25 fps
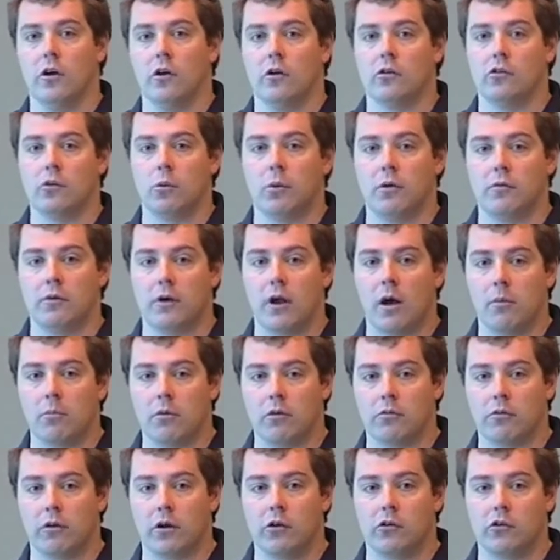So we have a number
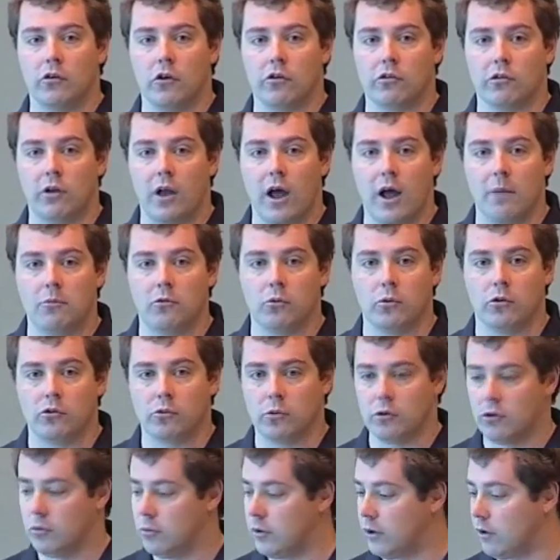of research labs which
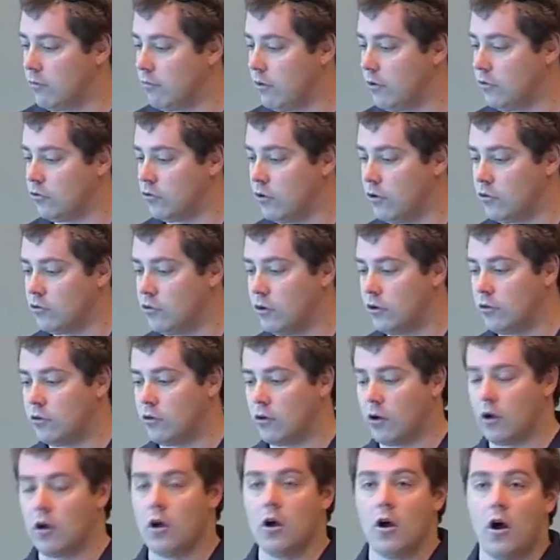we're doing research
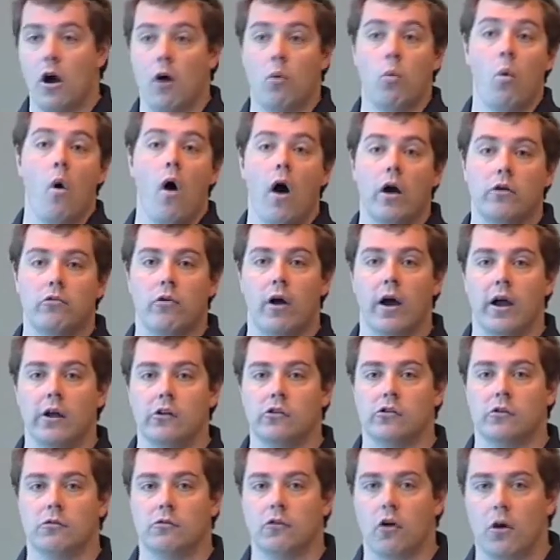into a wide
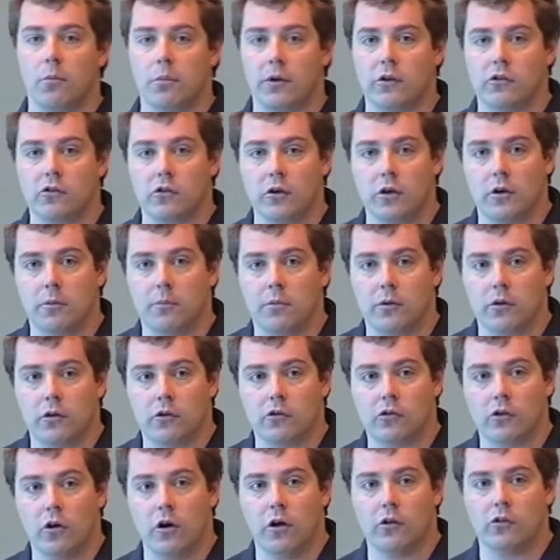range of topics in computer
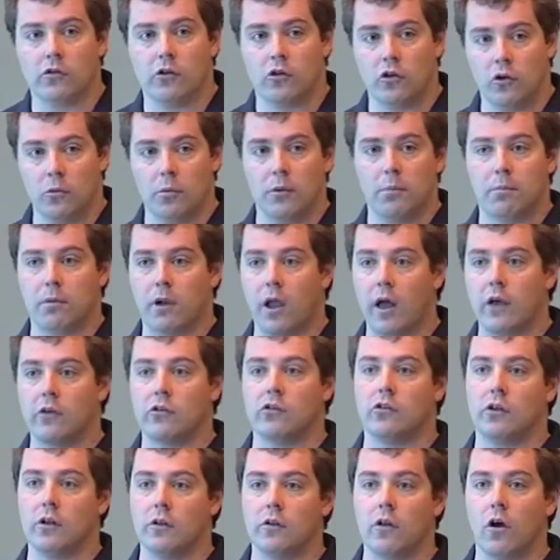science, and you'll be
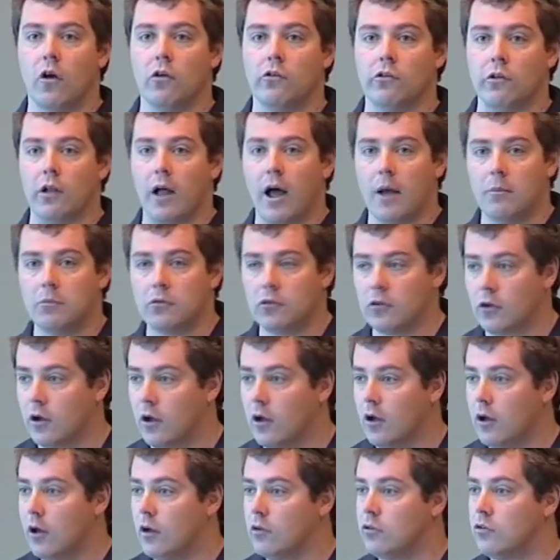placed in those labs
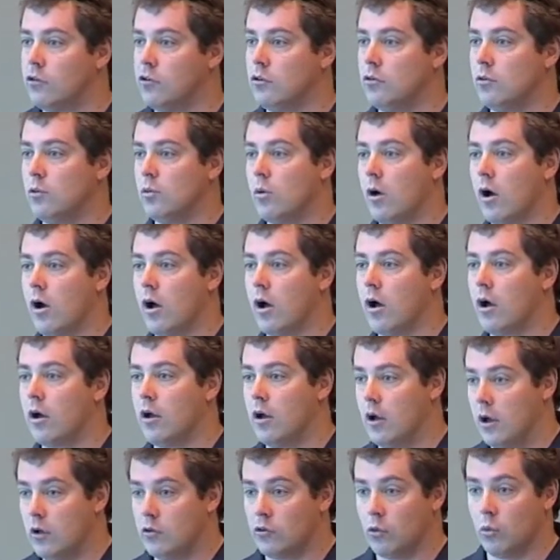to, uh,
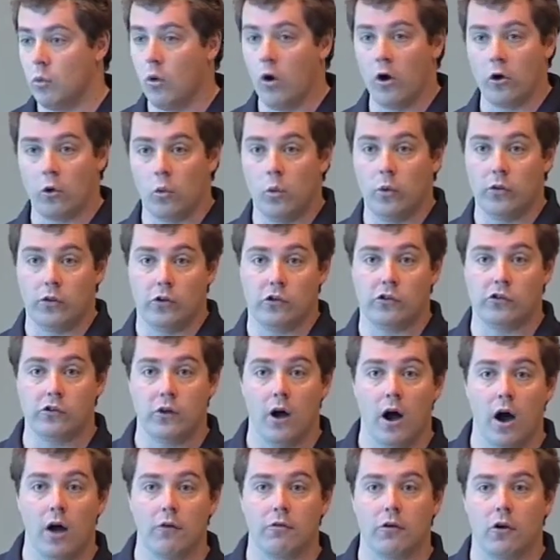to work with the
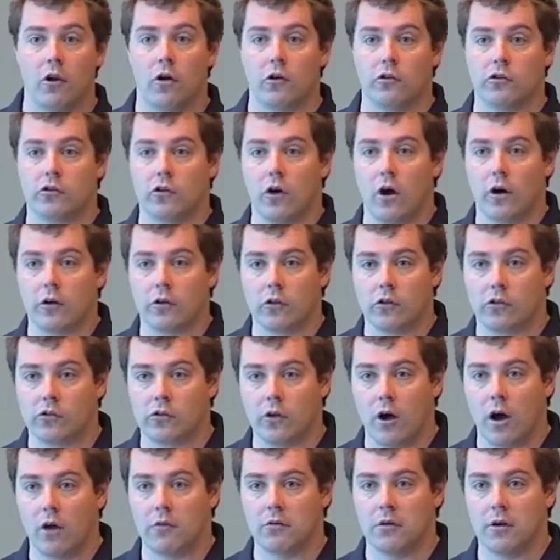staff, alongside of the
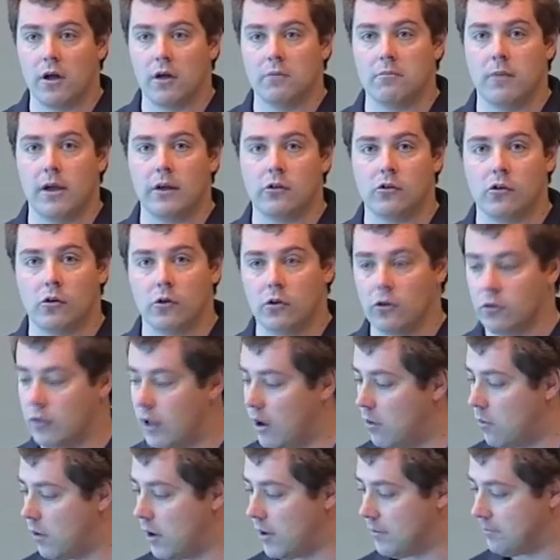staff, and, and mentor you
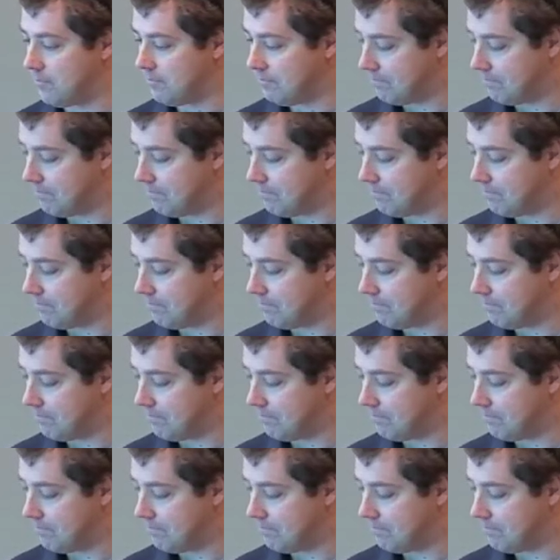that way.